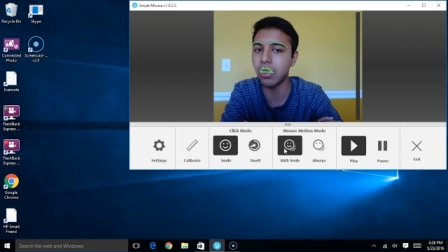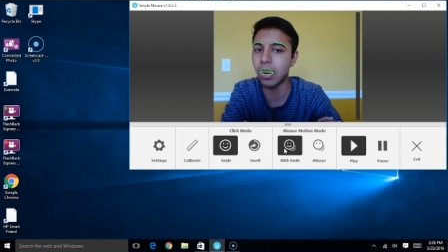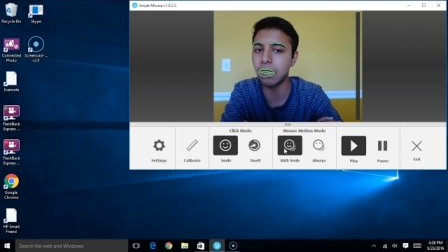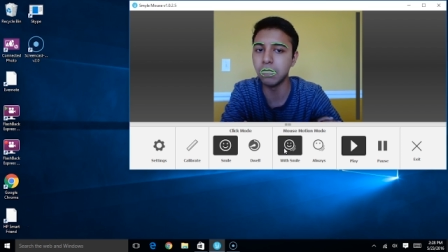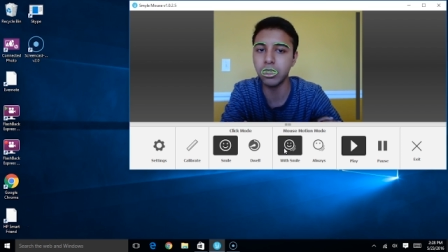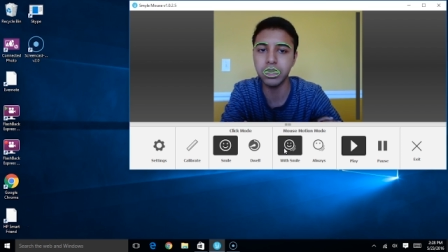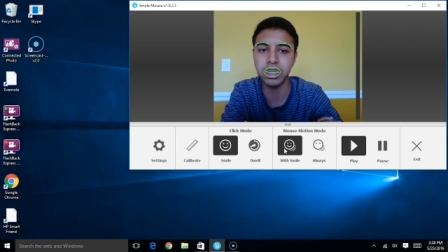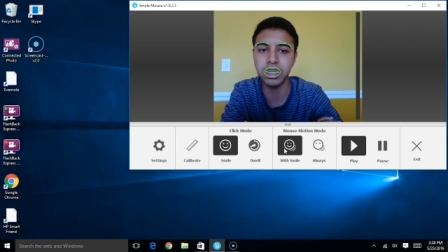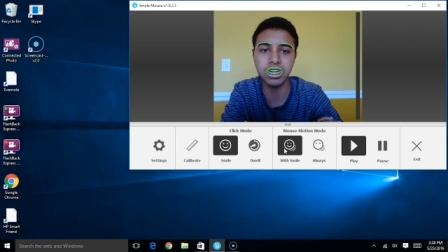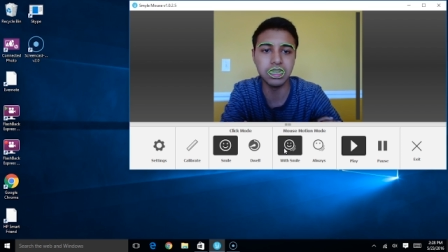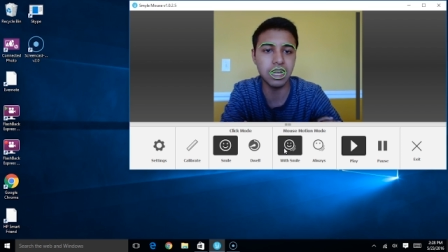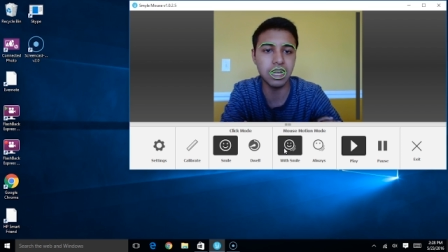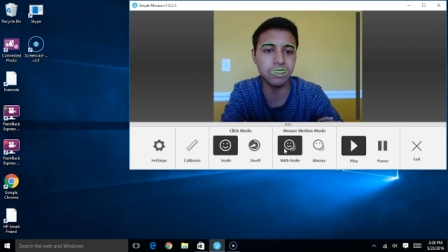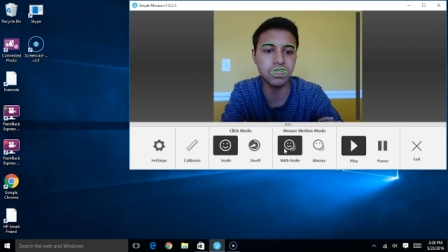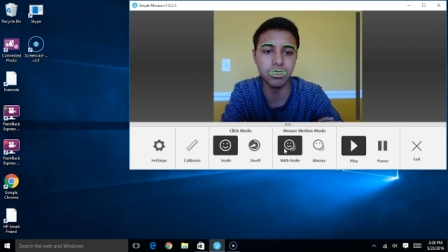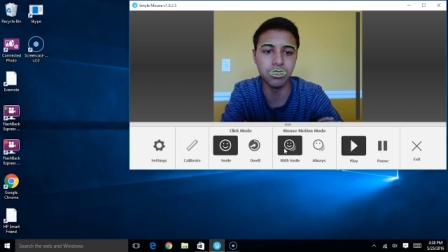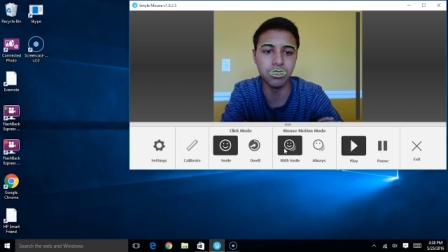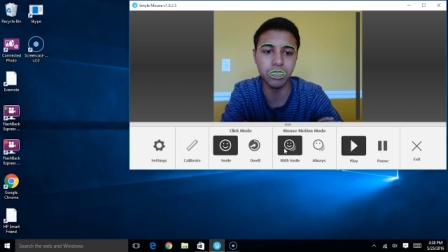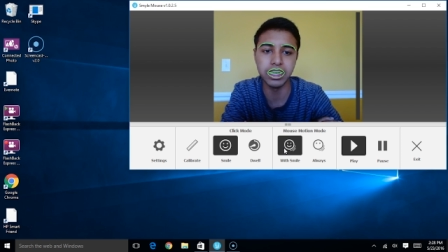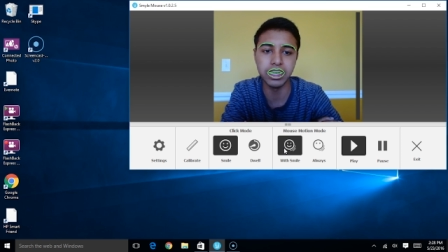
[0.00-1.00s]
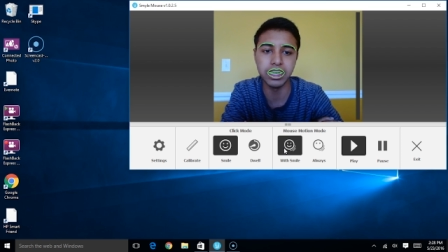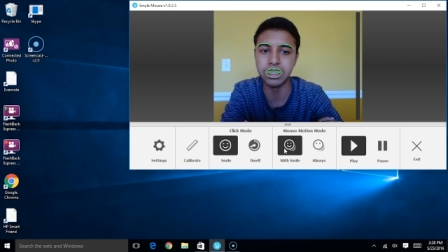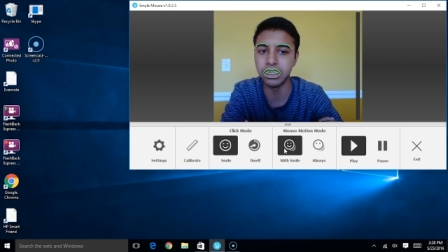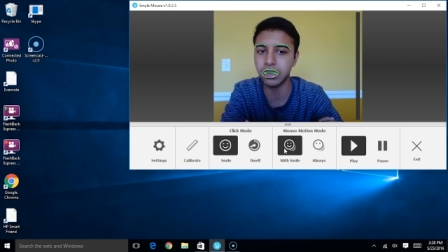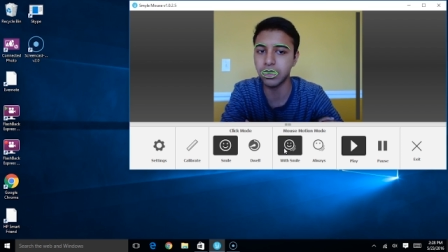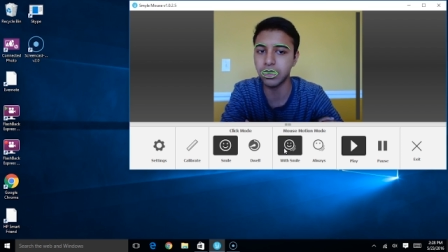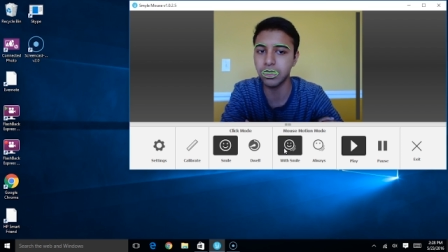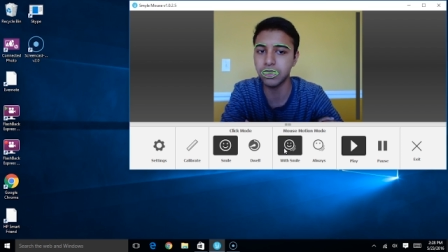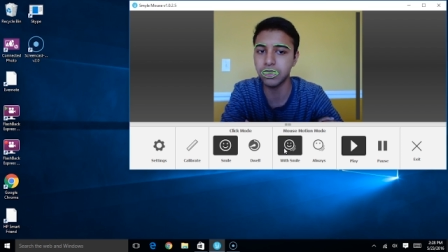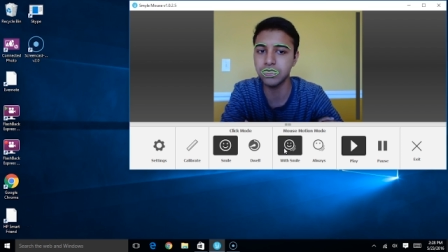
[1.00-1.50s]
I'm looking left and right, and the
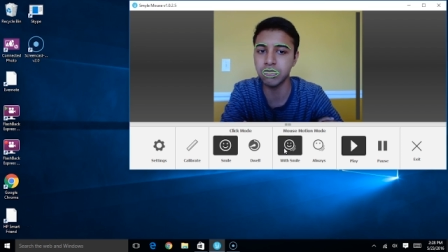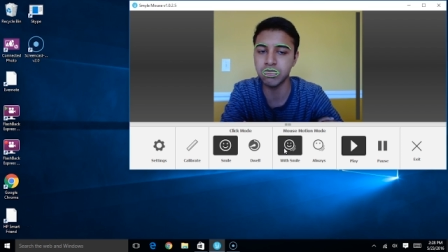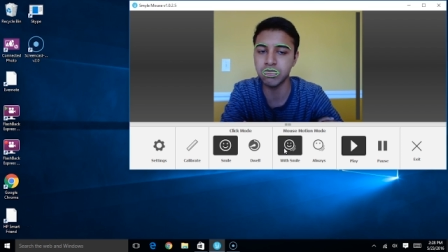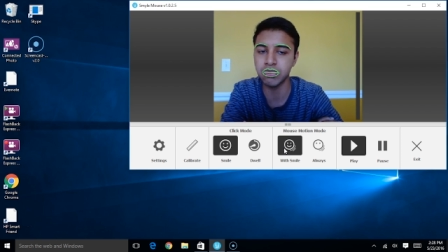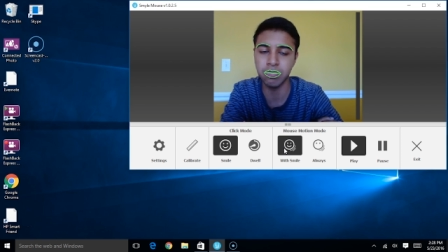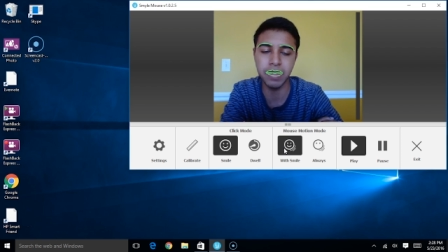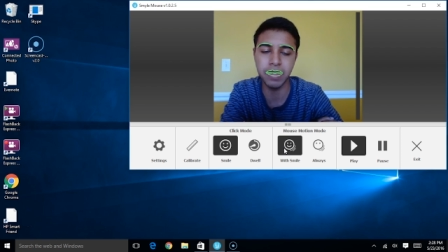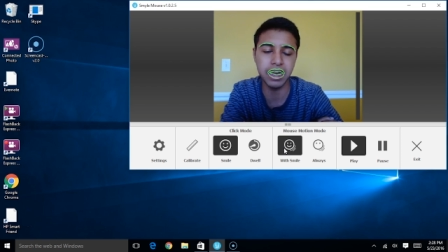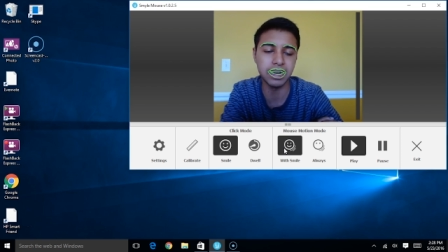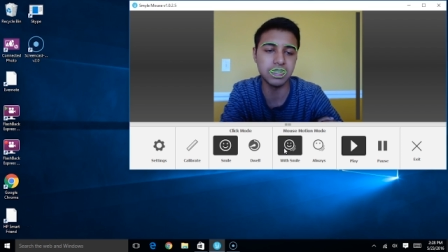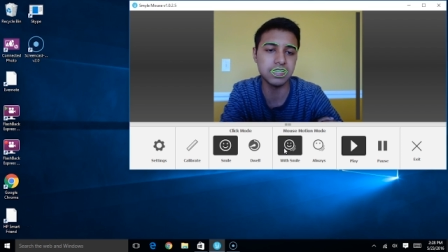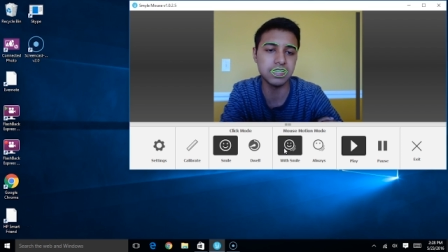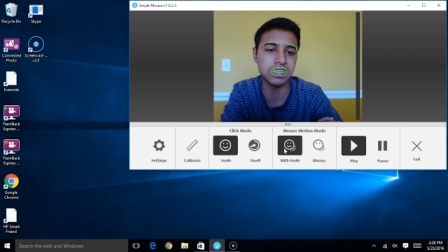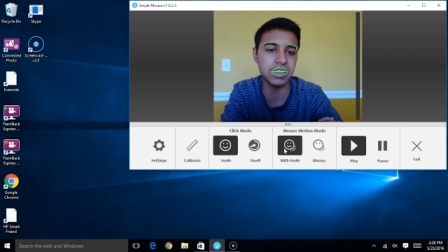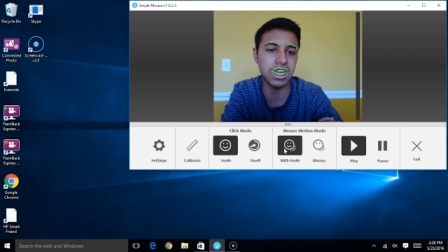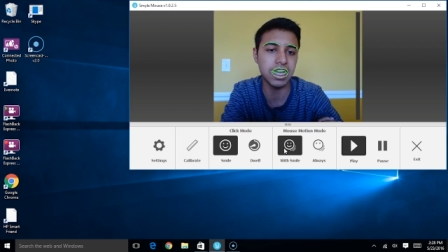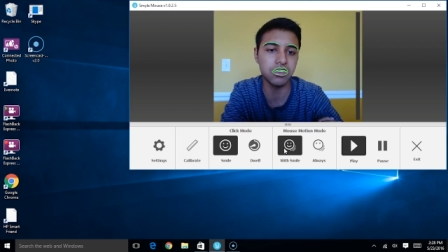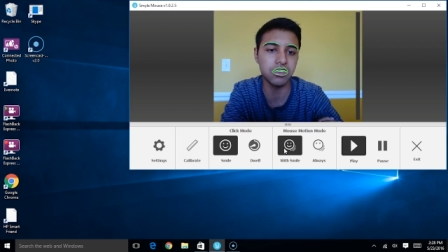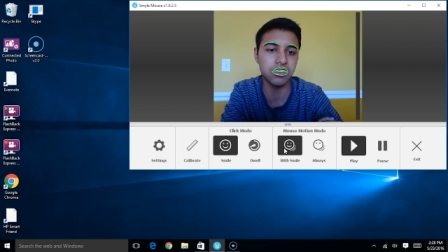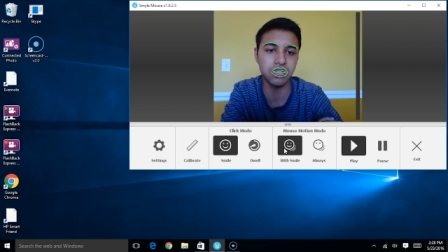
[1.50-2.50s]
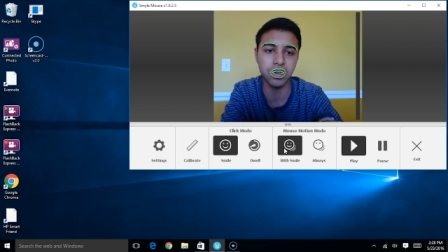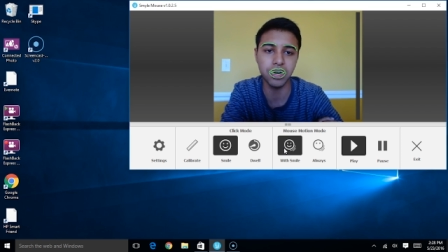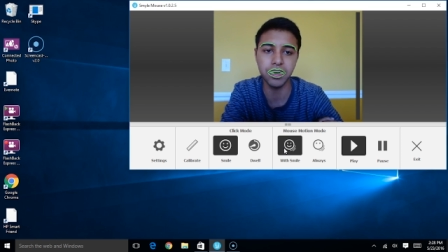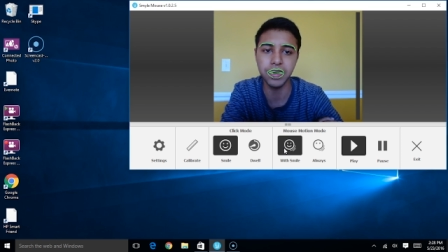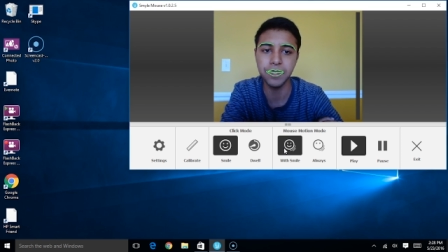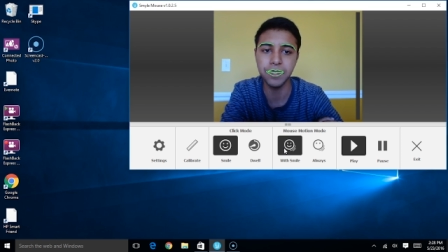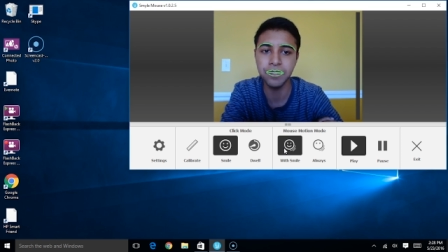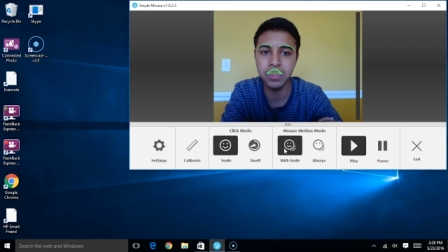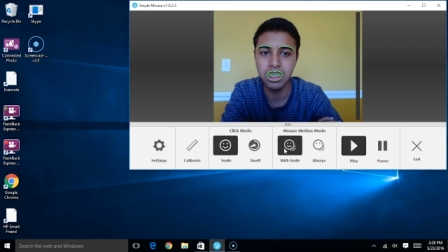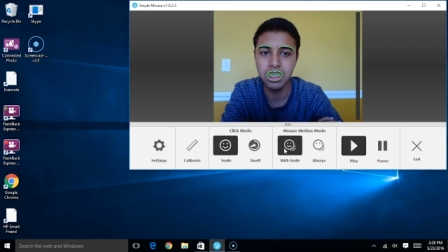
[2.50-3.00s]
cursor is remaining stationary.